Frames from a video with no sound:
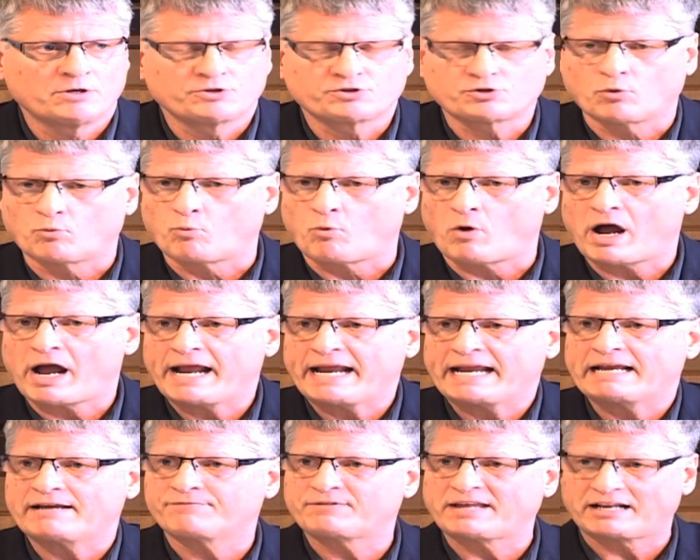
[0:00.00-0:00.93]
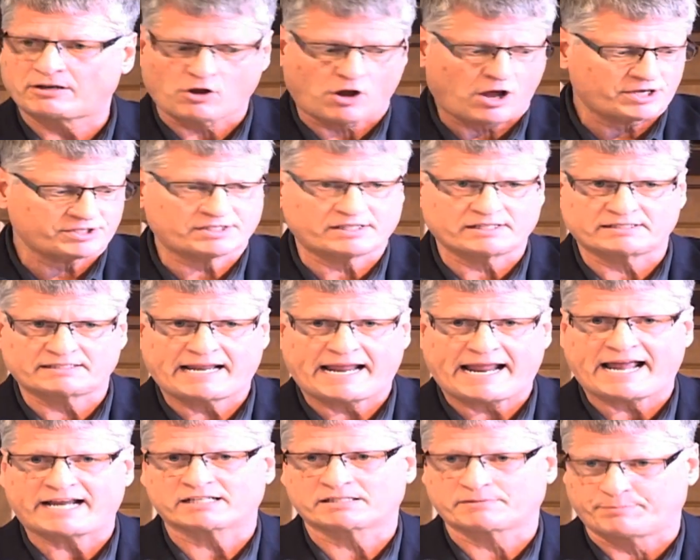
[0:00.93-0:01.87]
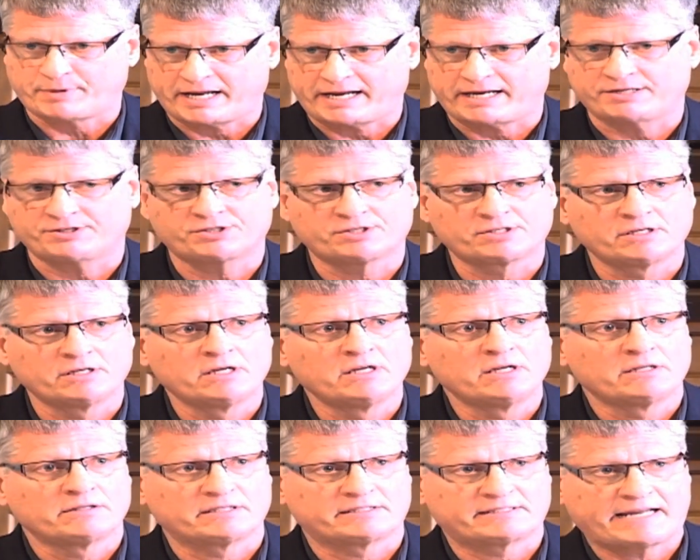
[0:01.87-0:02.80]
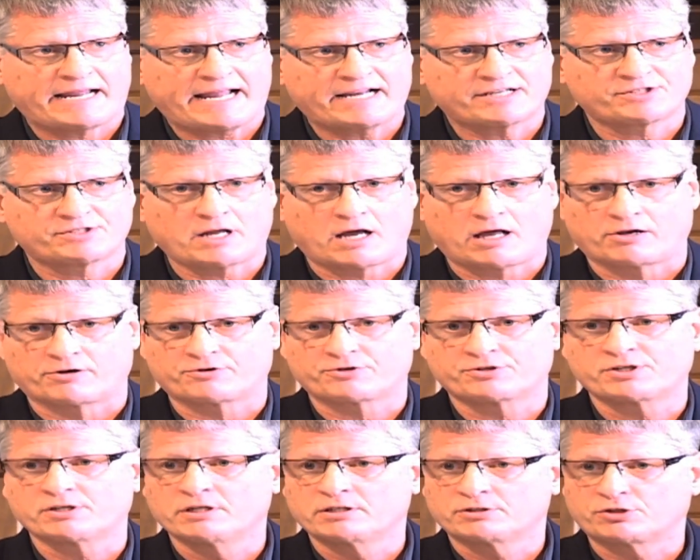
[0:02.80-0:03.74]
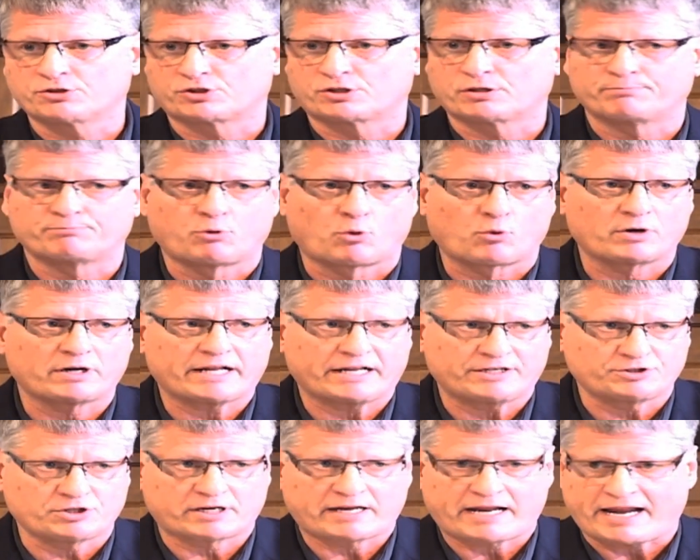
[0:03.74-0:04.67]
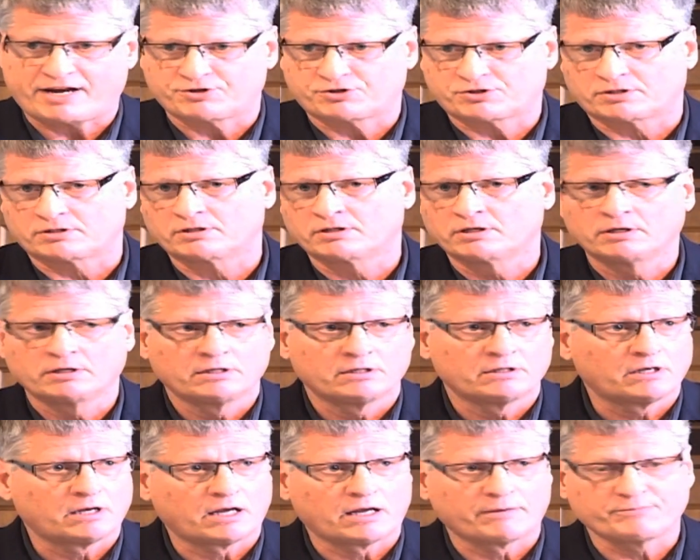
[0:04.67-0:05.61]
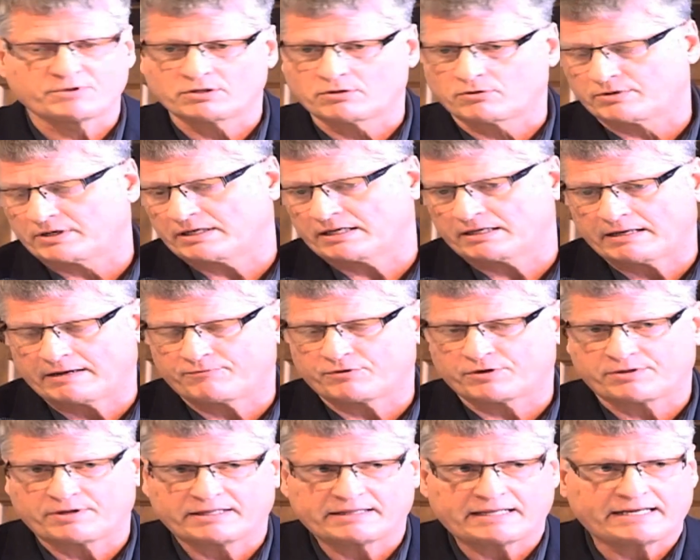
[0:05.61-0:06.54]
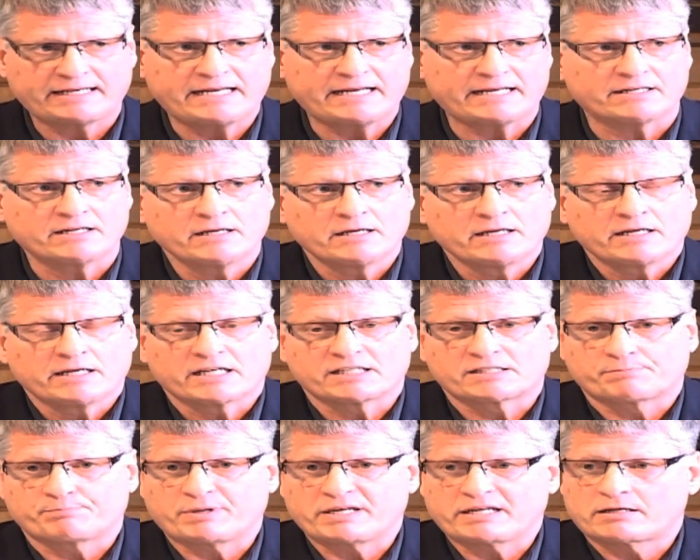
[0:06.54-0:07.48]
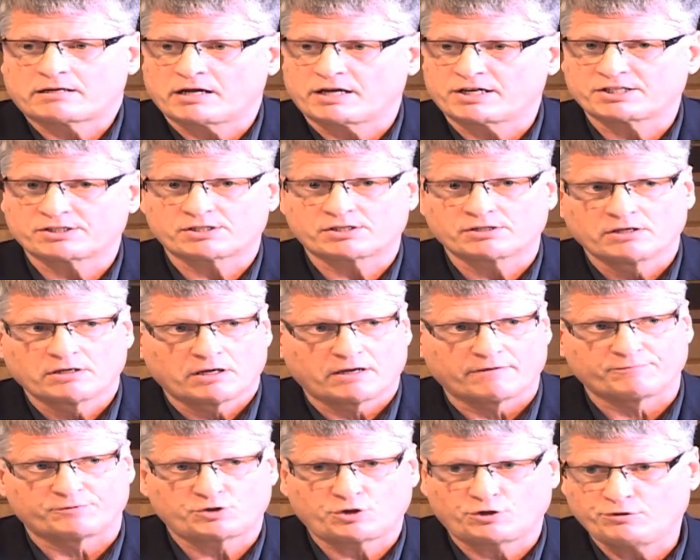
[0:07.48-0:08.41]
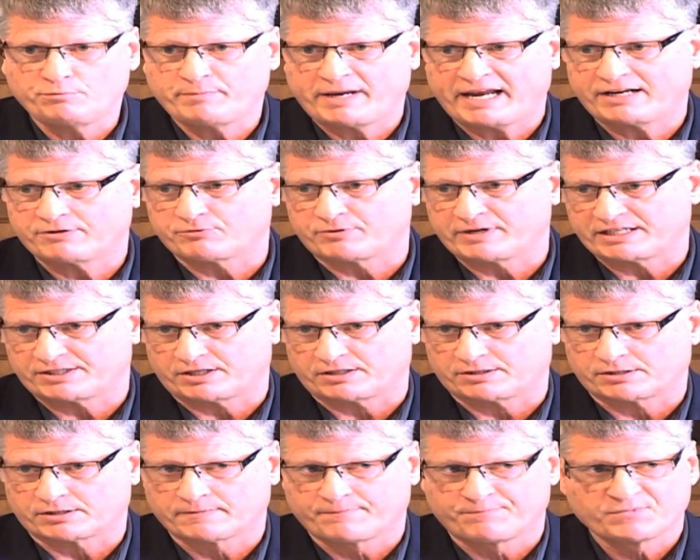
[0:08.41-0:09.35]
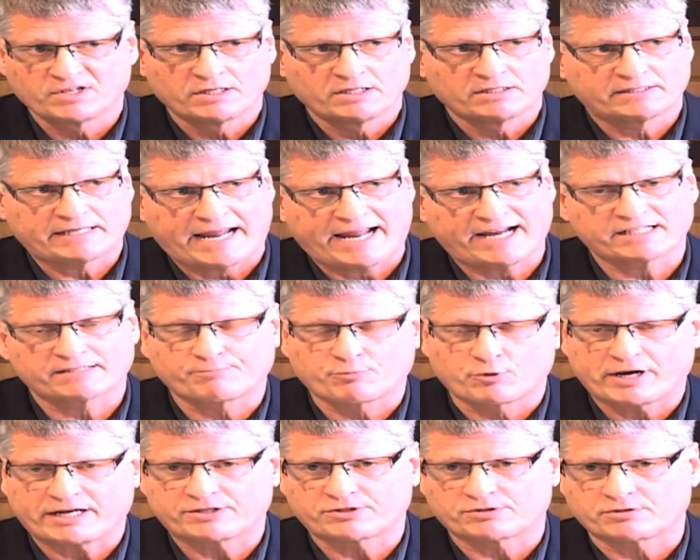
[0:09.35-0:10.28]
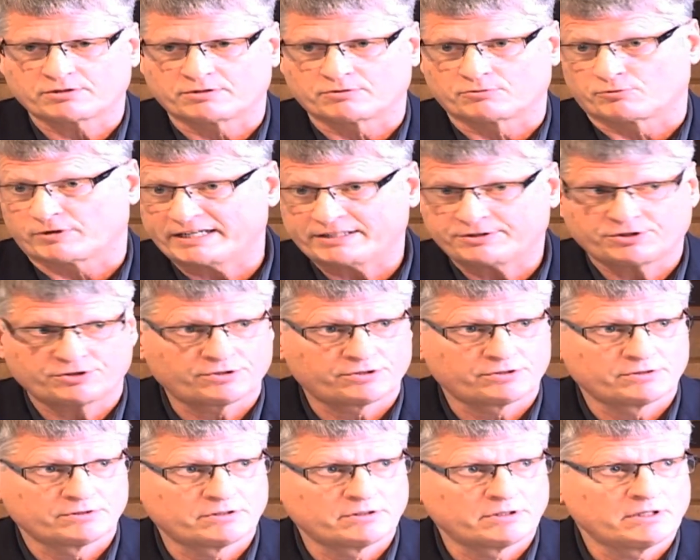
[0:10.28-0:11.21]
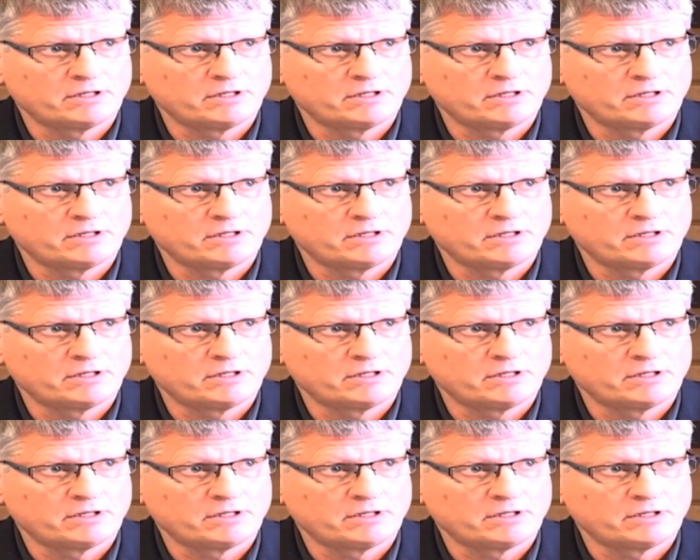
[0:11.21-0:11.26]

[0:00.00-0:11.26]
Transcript: So why have they lost the tax base, the tax dollars, to support education, and everything they need? It's because of two main reasons: tax breaks to the rich